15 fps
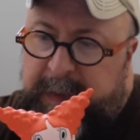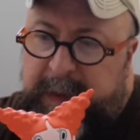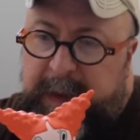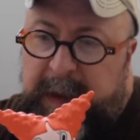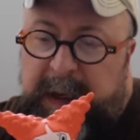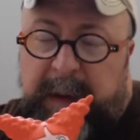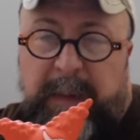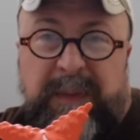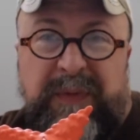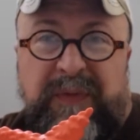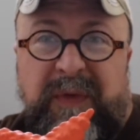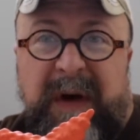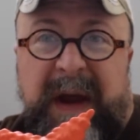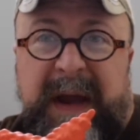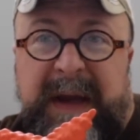The
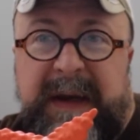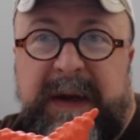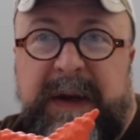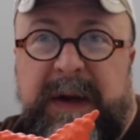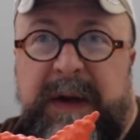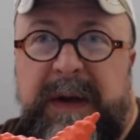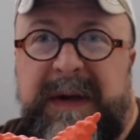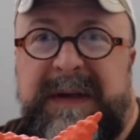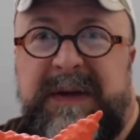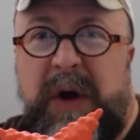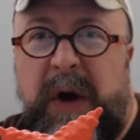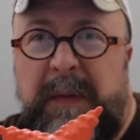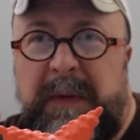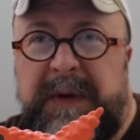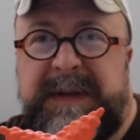bright,
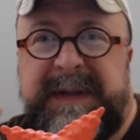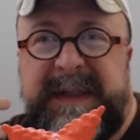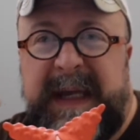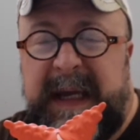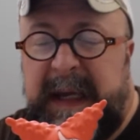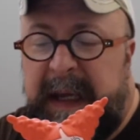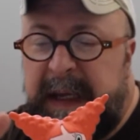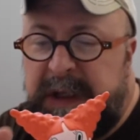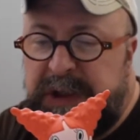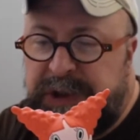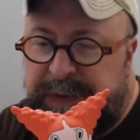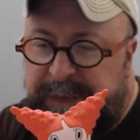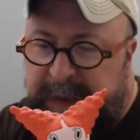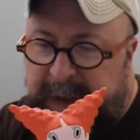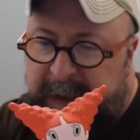almost
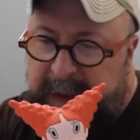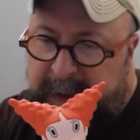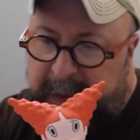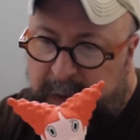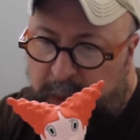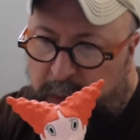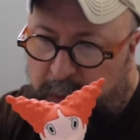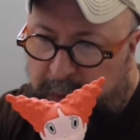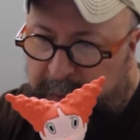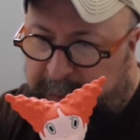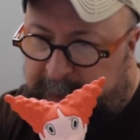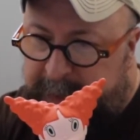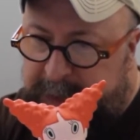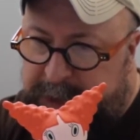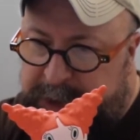tangerine
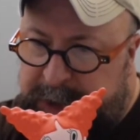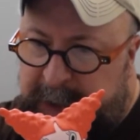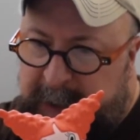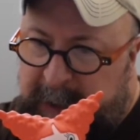orange.